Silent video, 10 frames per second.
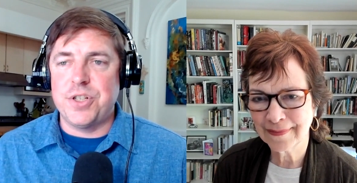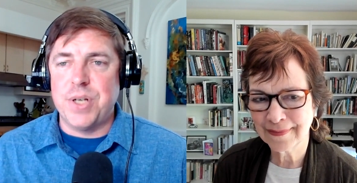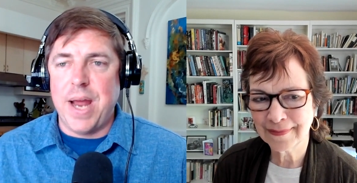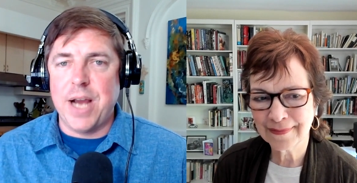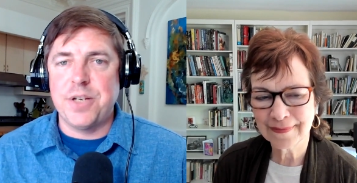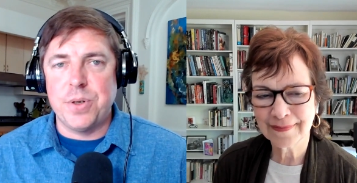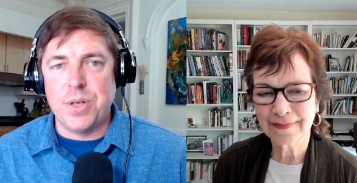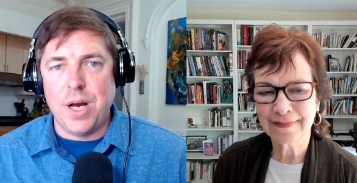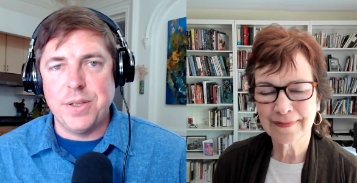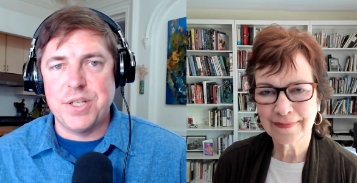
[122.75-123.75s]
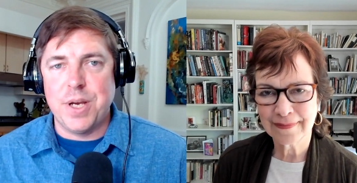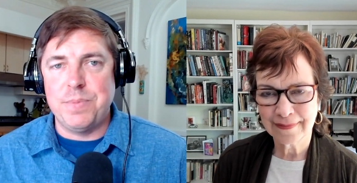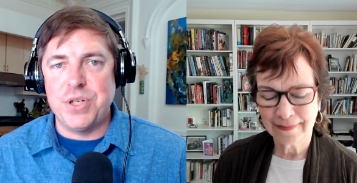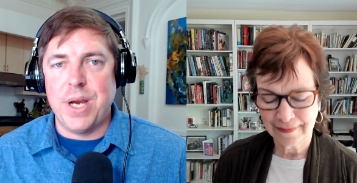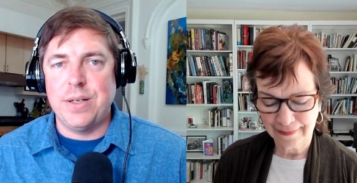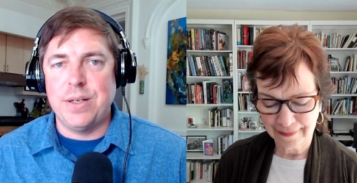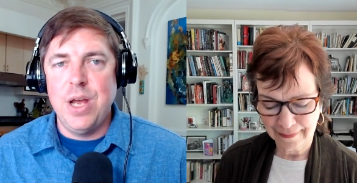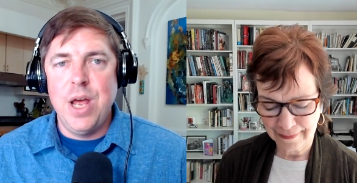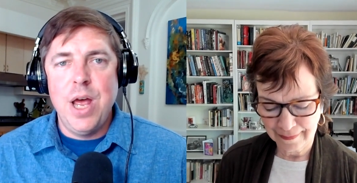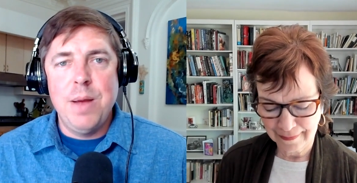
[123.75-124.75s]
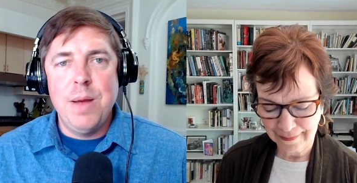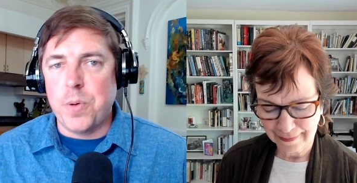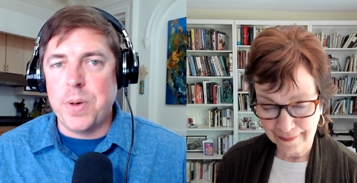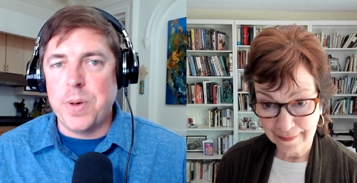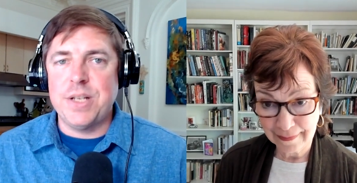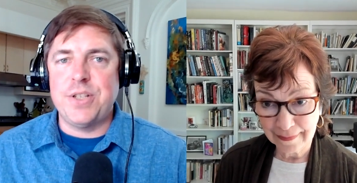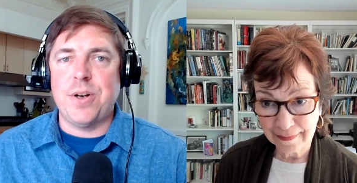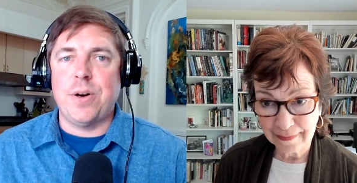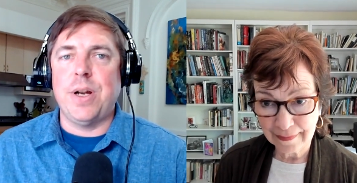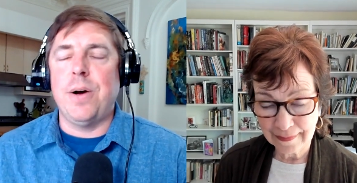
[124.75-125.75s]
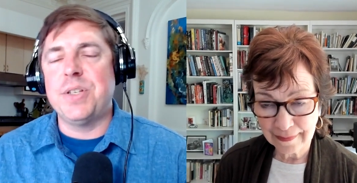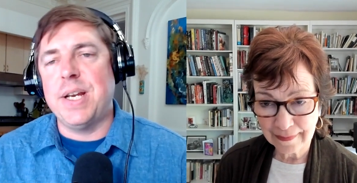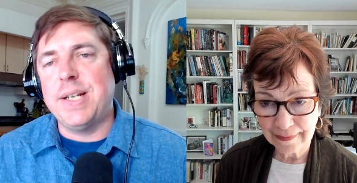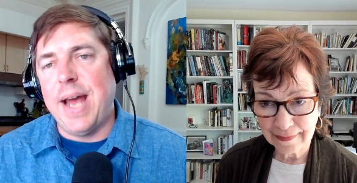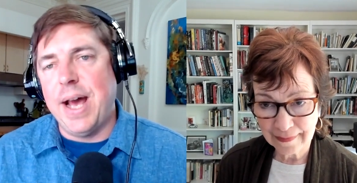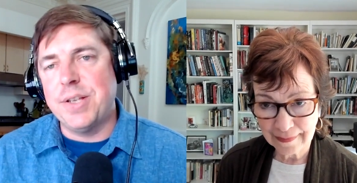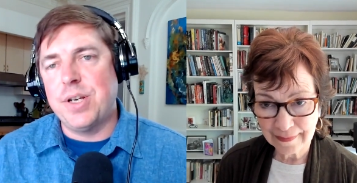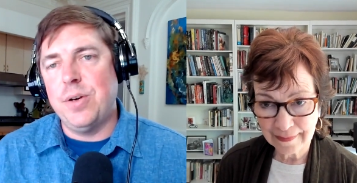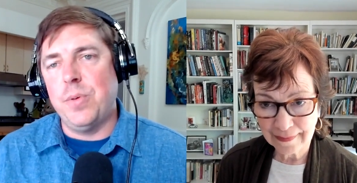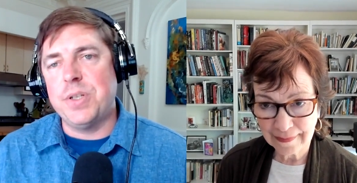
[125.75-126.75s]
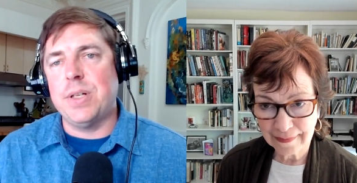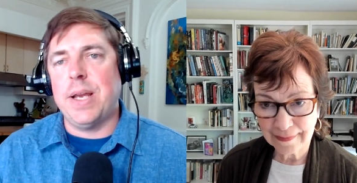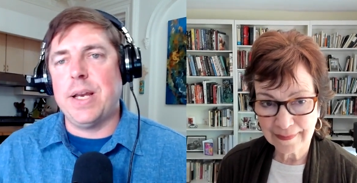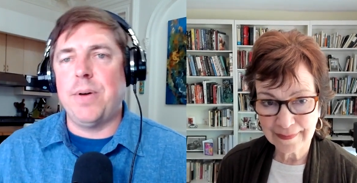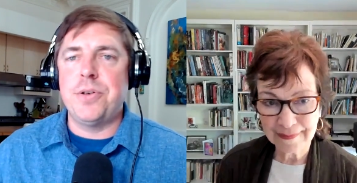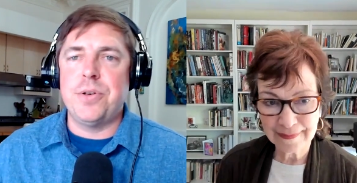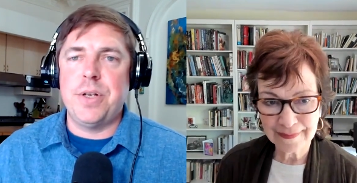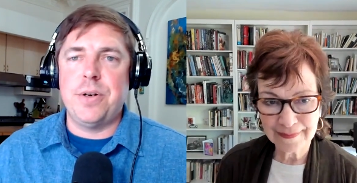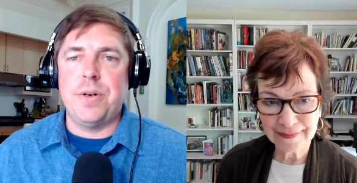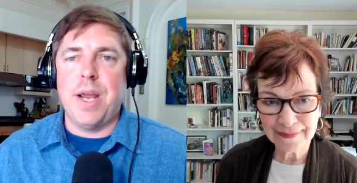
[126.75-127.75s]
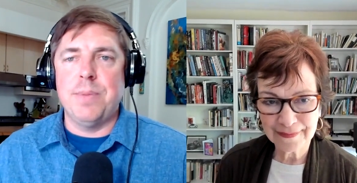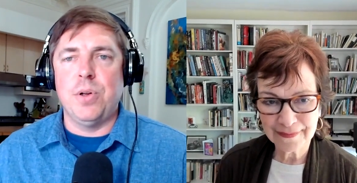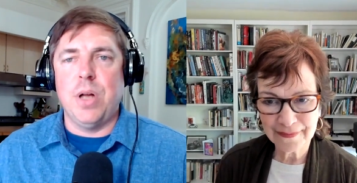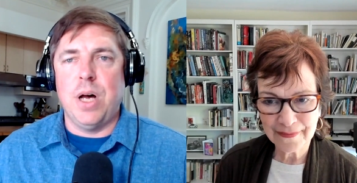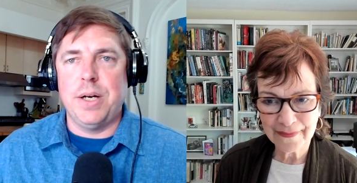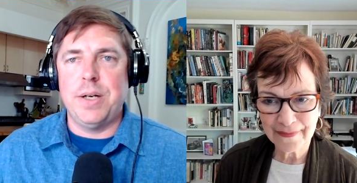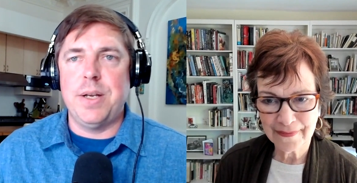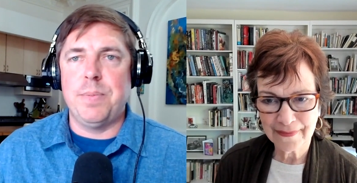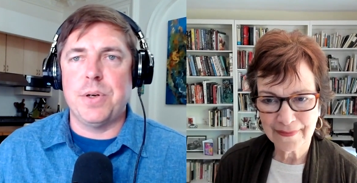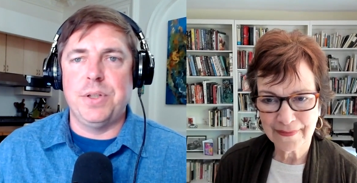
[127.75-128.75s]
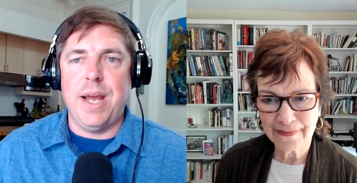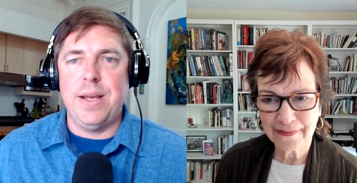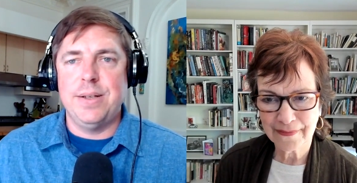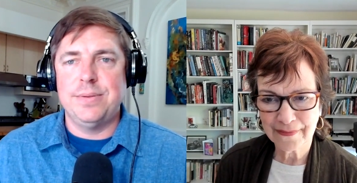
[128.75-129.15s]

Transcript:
Speaker 1: expert on the subject. Before we get started, I always like to ask, what's it like around your dinner table on a typical day?